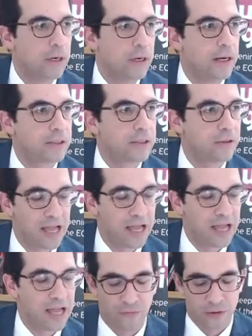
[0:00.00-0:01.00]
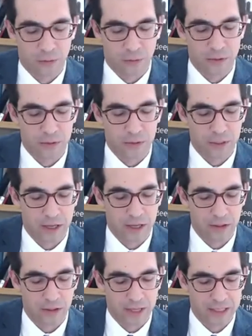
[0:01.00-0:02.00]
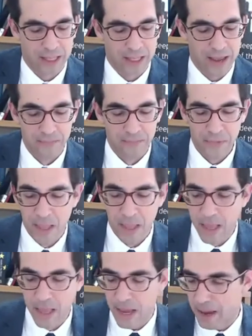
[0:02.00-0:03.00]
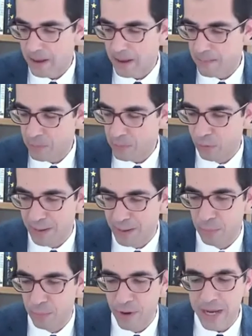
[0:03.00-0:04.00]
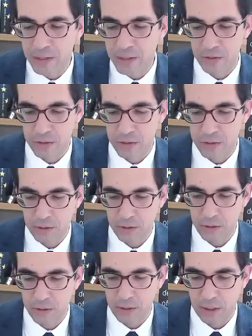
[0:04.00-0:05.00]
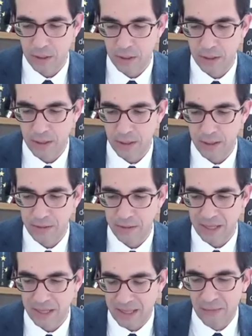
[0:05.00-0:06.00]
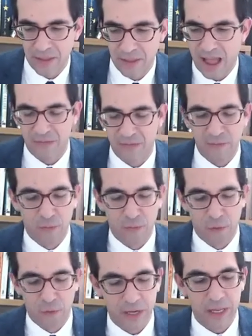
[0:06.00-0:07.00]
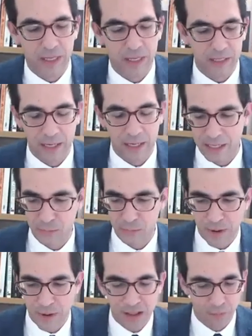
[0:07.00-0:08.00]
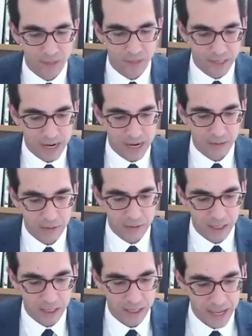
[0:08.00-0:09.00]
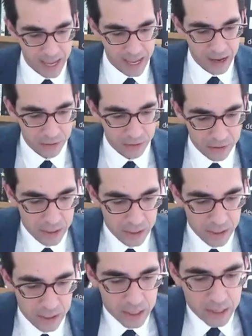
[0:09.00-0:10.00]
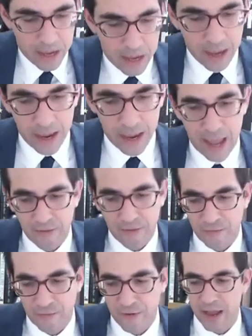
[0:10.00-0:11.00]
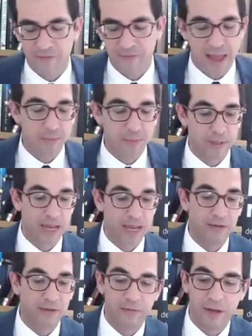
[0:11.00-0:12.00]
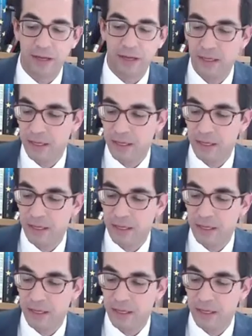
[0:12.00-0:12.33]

that phenomenon that collaborations that have informally sprung from the ground, like ours, have come to life.